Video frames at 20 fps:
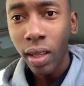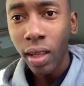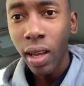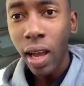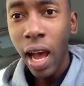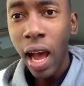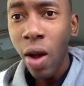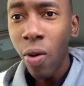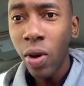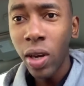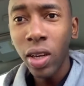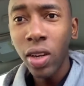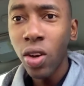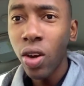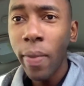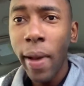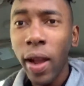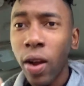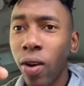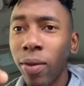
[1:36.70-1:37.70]
I want to go
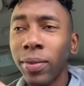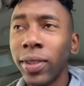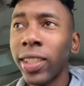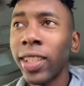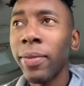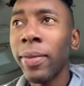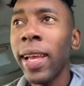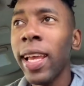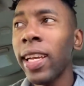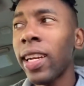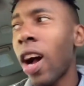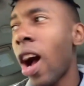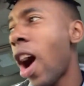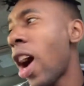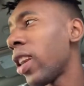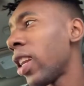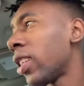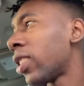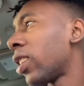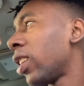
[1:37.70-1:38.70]
back home to Jamaica,
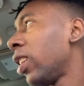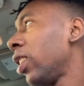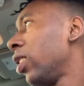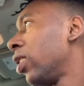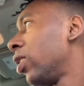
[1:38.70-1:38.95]
honestly.